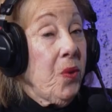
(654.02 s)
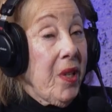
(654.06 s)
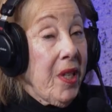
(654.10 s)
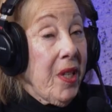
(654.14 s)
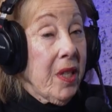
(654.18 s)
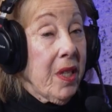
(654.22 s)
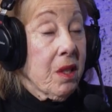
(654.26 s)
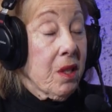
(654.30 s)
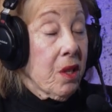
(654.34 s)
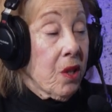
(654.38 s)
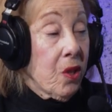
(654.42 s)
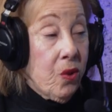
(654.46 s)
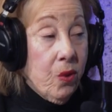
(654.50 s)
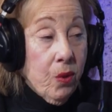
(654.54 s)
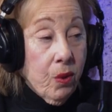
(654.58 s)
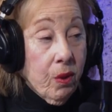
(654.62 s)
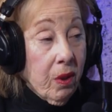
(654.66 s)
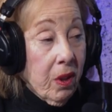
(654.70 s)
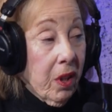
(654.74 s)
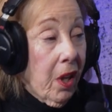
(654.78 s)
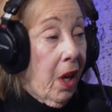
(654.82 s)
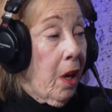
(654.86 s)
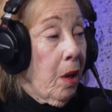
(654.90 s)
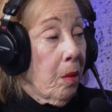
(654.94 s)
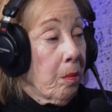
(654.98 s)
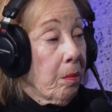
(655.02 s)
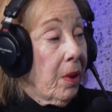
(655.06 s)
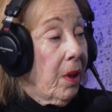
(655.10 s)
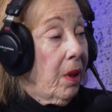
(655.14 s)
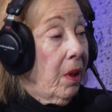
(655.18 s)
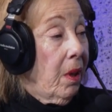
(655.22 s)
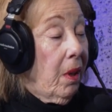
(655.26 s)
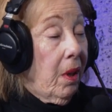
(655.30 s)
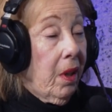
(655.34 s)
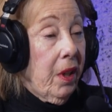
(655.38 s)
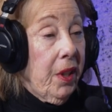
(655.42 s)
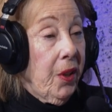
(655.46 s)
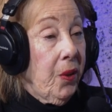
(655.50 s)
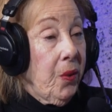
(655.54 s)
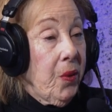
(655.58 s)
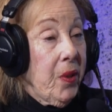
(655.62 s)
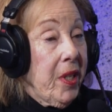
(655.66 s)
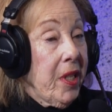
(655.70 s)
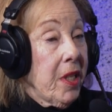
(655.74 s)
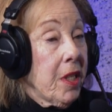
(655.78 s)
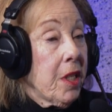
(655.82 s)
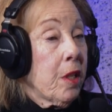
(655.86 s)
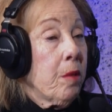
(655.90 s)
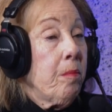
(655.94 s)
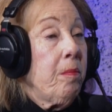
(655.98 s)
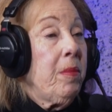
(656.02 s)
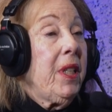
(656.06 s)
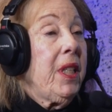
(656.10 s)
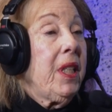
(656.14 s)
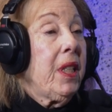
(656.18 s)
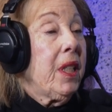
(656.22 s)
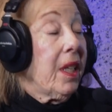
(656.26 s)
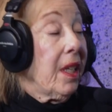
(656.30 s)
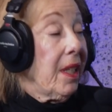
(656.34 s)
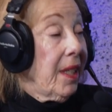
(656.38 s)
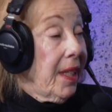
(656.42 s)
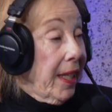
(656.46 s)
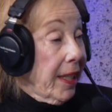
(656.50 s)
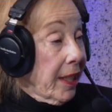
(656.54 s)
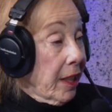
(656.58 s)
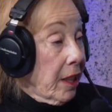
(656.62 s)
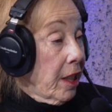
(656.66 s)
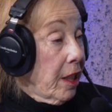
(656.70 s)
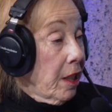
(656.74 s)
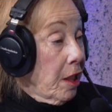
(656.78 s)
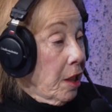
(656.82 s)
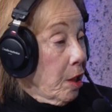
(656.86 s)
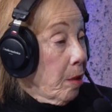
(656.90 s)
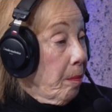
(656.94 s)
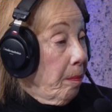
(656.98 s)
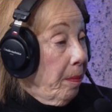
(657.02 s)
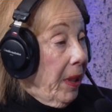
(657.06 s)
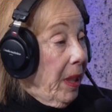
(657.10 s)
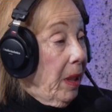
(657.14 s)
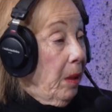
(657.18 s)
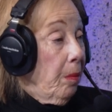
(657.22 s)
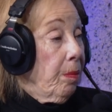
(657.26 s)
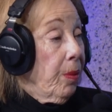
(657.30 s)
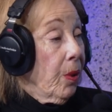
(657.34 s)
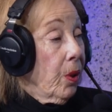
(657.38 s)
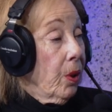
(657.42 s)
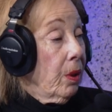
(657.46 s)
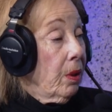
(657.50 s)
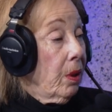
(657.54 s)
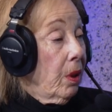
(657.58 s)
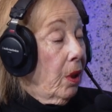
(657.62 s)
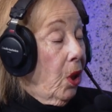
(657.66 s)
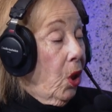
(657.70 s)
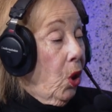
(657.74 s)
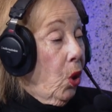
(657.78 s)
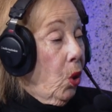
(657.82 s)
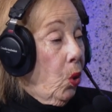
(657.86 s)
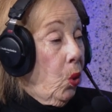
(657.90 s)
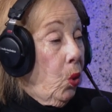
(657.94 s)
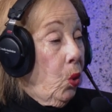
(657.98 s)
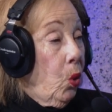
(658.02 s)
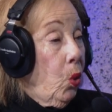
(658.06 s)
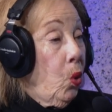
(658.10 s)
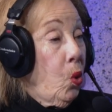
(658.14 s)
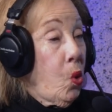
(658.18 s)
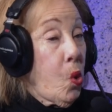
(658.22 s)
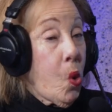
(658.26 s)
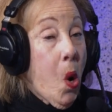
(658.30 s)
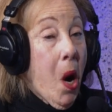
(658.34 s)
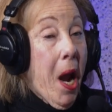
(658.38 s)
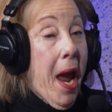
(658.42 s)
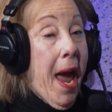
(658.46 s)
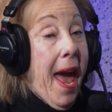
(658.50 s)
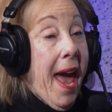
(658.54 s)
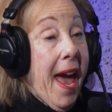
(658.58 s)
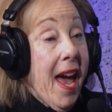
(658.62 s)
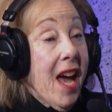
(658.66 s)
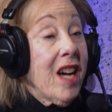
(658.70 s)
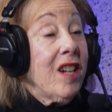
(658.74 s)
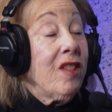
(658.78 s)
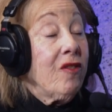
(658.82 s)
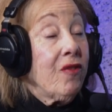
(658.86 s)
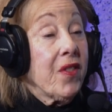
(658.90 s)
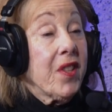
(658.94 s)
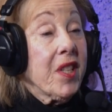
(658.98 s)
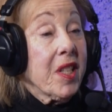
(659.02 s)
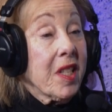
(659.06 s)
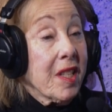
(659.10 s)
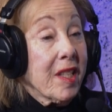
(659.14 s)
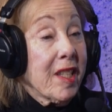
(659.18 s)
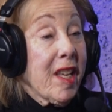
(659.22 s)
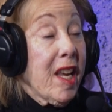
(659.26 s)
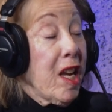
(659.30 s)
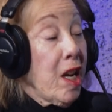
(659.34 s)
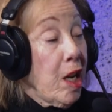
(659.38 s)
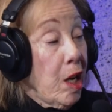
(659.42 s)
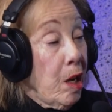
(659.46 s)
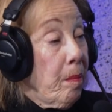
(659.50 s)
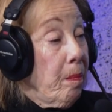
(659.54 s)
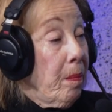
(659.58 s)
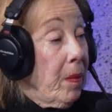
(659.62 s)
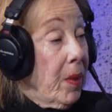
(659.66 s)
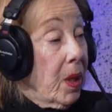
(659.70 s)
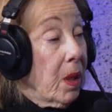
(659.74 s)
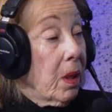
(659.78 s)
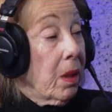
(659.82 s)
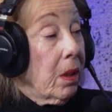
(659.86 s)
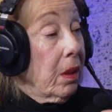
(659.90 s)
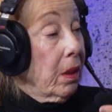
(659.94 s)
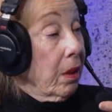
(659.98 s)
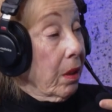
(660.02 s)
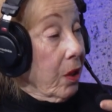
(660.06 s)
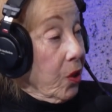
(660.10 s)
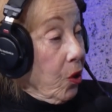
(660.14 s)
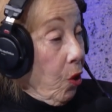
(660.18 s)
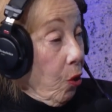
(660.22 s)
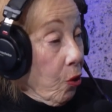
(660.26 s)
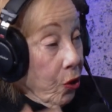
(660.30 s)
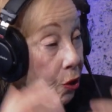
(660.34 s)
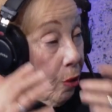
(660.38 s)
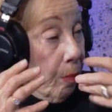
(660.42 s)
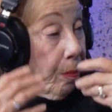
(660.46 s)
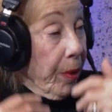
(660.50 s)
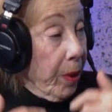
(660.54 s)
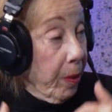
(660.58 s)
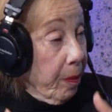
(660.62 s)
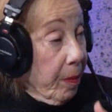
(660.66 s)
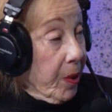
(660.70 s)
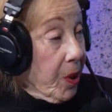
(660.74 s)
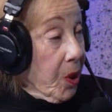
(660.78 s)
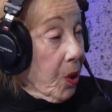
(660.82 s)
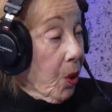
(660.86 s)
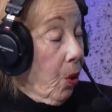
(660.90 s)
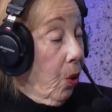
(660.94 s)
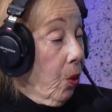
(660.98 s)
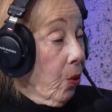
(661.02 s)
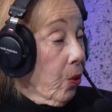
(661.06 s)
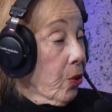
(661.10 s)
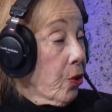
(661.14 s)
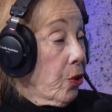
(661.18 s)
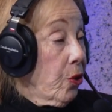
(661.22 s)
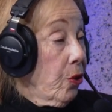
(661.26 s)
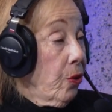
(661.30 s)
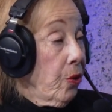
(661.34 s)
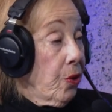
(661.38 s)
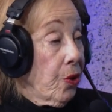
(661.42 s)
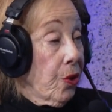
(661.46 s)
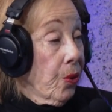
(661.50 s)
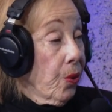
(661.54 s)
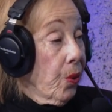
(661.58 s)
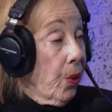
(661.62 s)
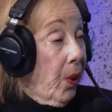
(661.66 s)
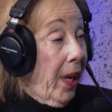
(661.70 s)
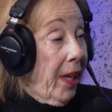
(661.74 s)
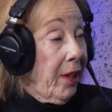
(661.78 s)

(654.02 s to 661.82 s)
need is a new club. You need to be connected to people who have the same social purpose goals you do,